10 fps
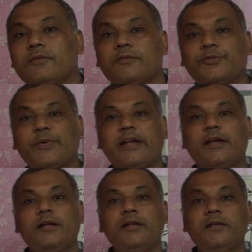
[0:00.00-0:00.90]

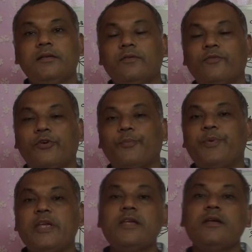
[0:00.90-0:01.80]
spherical, for
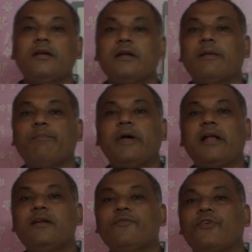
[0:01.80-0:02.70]
P
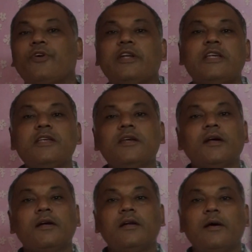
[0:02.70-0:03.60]
dumbbell, for D
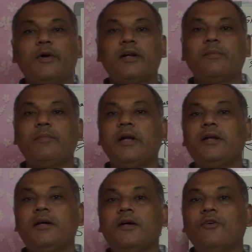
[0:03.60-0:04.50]
double
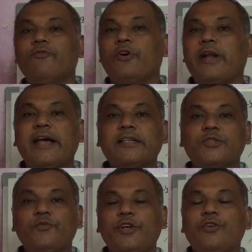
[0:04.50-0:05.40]
dumbbell. For
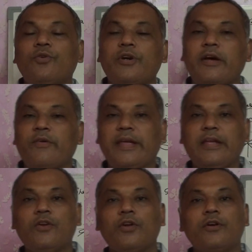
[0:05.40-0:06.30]
S we don't have
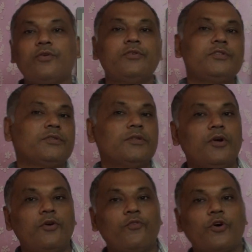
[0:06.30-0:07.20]
angular nodes.
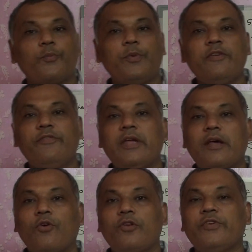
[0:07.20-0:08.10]
For P we
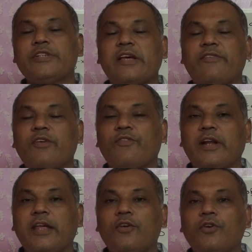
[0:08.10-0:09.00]
are always having
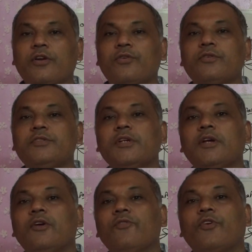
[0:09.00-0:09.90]
1 angular nodes.
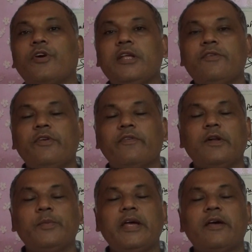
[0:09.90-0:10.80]
For D we
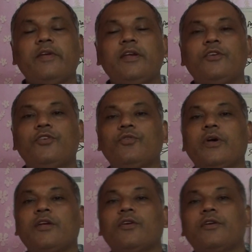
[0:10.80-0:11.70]
will be having 2
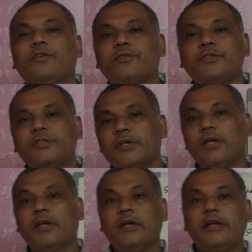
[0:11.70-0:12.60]
angular nodes.
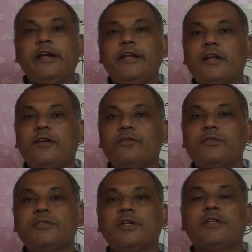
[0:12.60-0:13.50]
Radial
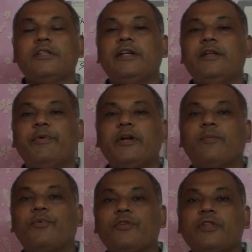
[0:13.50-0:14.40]
nodes, they depend
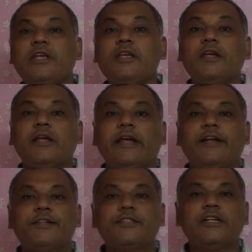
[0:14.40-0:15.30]
upon the
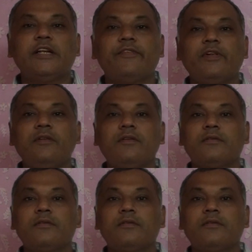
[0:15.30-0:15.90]
energy level,